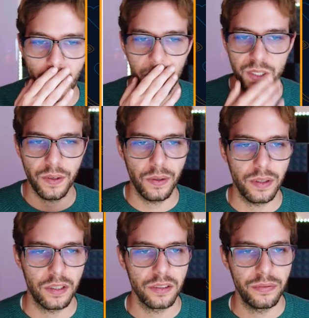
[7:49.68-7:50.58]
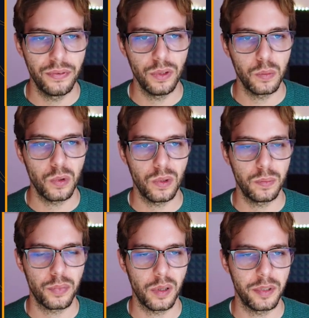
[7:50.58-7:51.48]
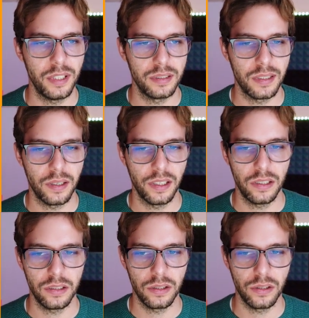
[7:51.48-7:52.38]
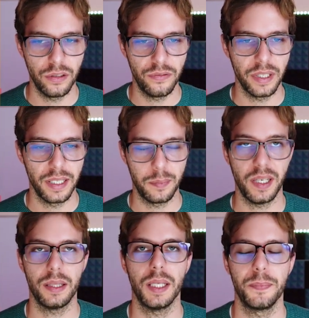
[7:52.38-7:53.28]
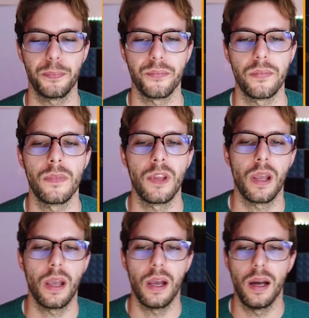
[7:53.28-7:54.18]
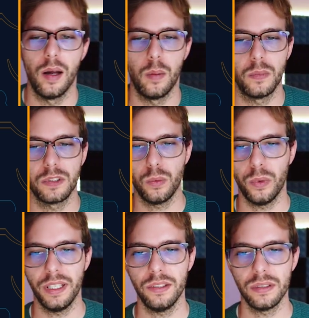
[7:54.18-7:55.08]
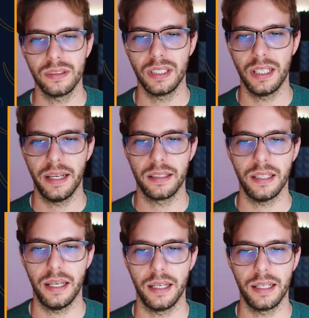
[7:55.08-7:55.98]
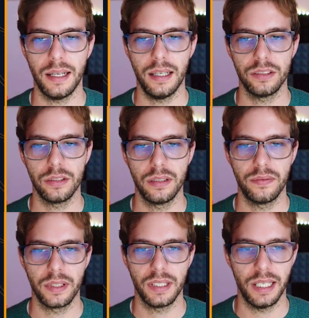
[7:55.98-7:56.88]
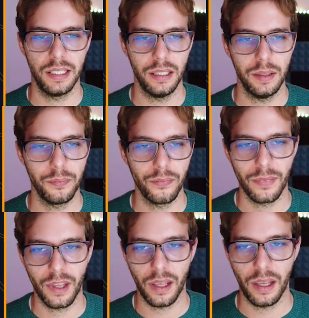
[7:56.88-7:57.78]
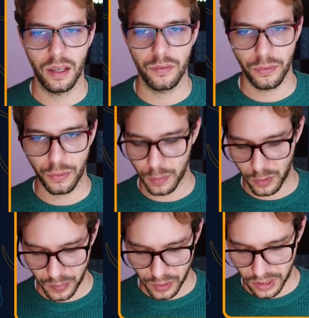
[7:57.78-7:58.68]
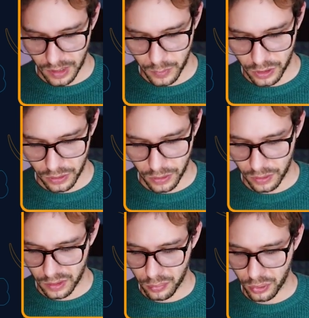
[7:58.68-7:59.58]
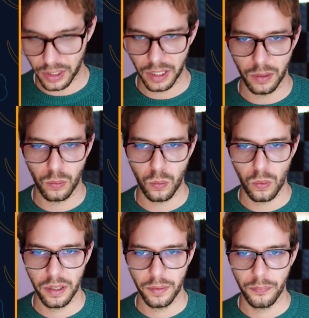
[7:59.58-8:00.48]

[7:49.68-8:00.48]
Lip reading: So there's a few more properties down here, so don't forget about them. So we need to select a client certificate ID, and for the moment I'm just going to put in 1.